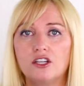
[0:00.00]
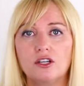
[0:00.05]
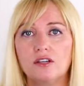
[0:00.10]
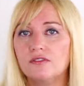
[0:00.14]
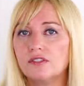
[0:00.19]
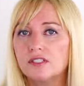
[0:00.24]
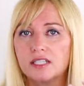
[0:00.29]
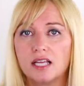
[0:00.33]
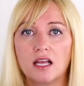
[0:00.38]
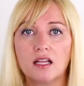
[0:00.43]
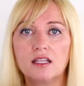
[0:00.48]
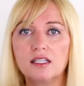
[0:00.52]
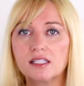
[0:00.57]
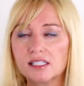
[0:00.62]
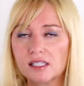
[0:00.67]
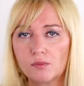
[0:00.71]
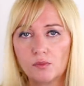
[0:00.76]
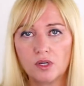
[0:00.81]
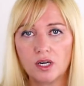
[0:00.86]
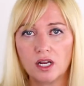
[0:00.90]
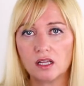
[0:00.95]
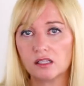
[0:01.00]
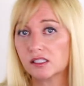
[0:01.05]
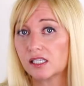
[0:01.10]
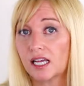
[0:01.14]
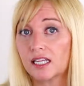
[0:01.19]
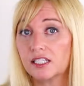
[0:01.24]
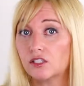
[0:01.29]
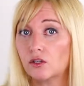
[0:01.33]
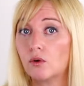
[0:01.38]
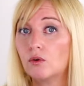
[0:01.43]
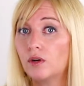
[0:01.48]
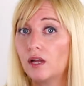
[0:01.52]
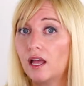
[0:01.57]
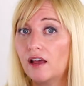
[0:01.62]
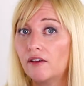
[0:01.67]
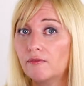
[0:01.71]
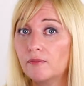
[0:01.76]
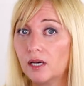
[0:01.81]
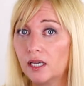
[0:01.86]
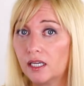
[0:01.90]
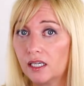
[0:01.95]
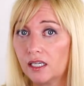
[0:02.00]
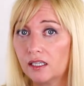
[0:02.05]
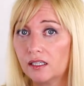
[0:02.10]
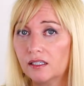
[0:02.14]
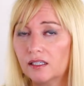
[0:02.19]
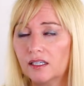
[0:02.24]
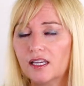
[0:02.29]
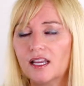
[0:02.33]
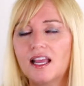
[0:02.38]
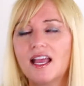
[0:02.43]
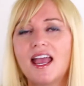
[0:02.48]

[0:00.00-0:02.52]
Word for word: You're even telling someone else, I don't have money.